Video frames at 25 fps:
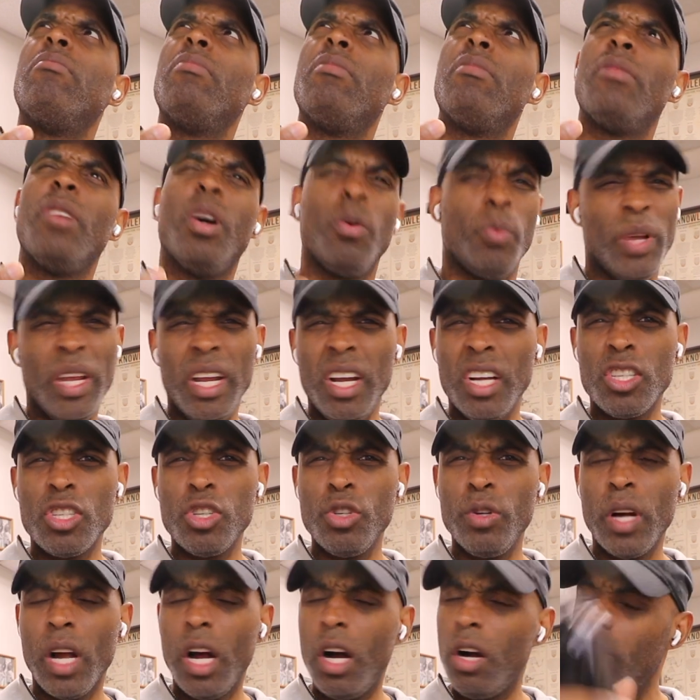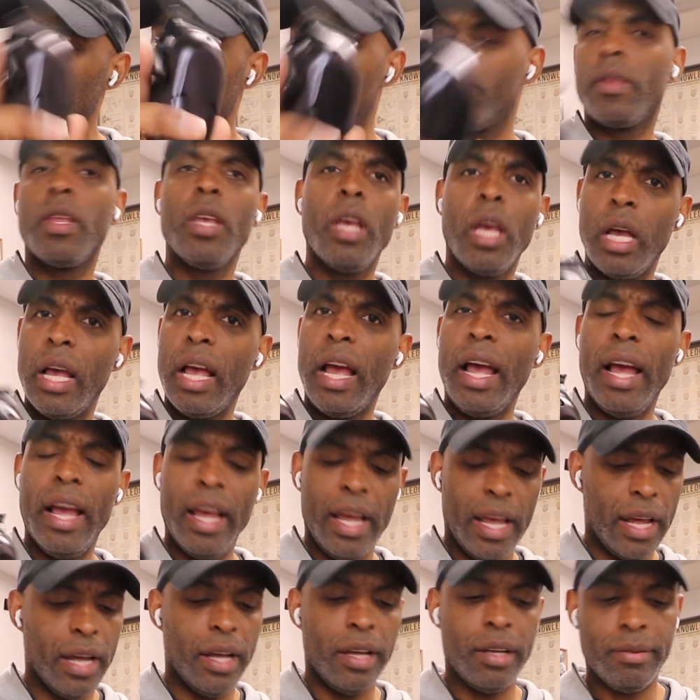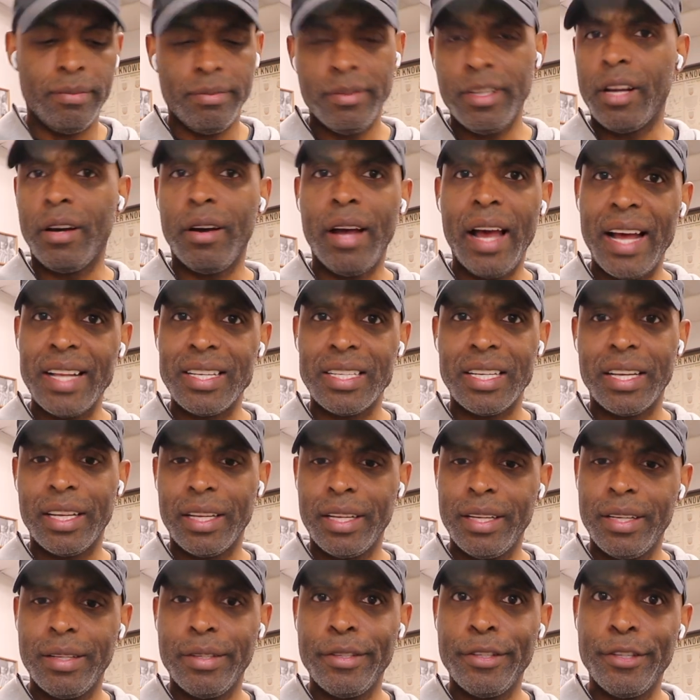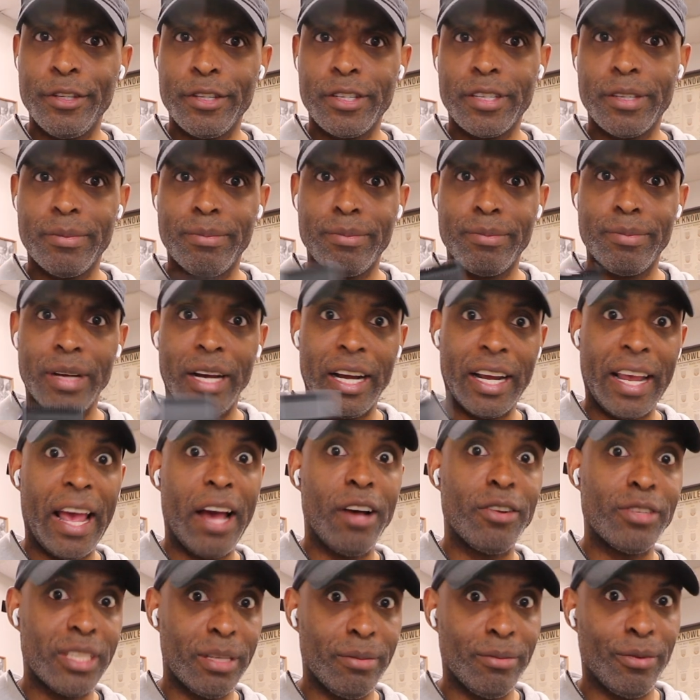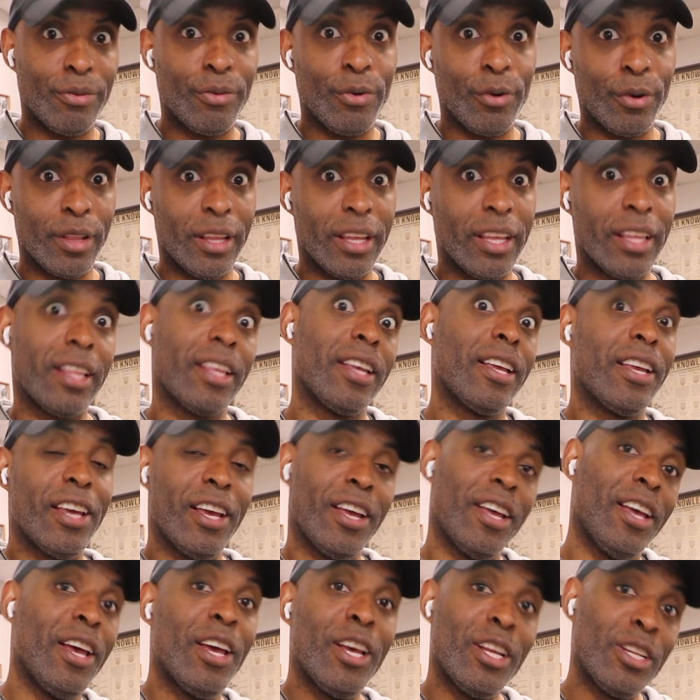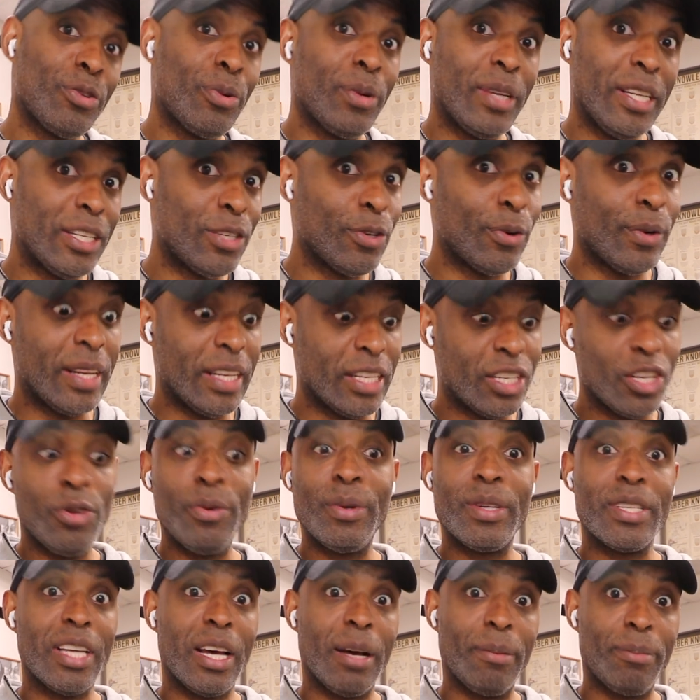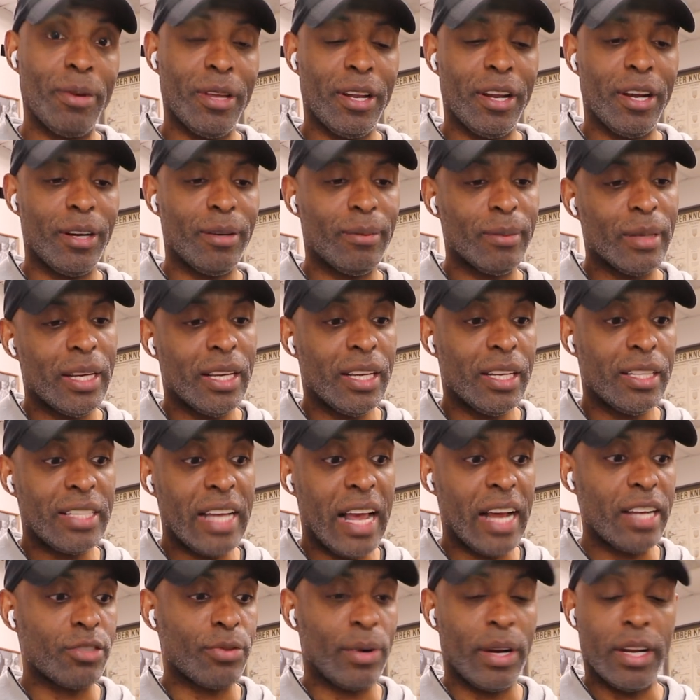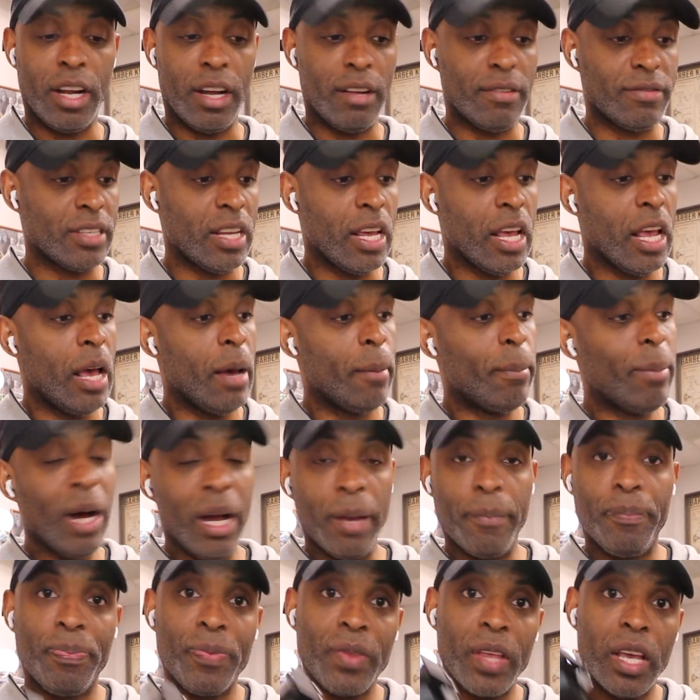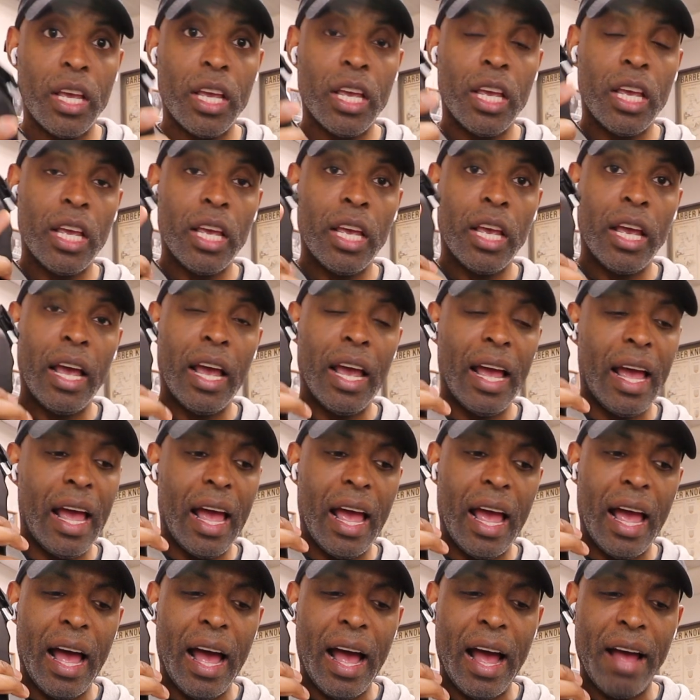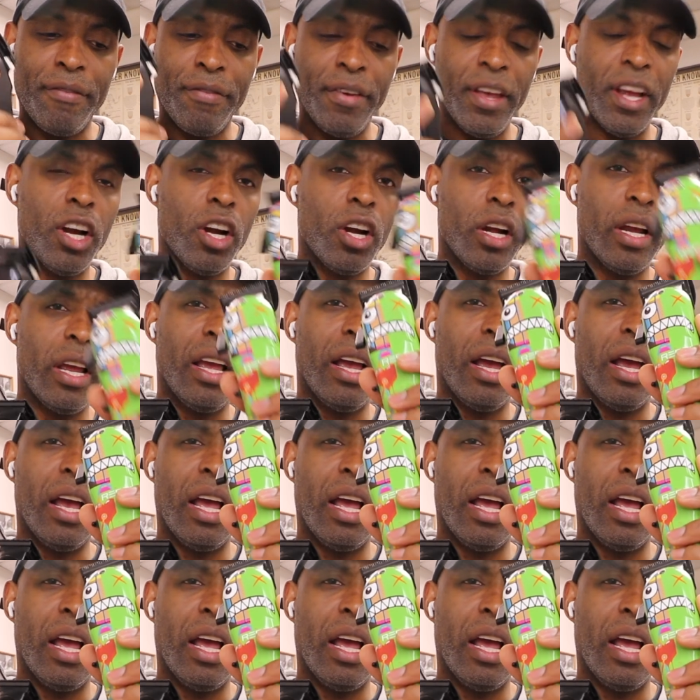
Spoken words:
a week or 2 ago. And, had to do some accounting before the 2022 is up, tax write-offs. But I figure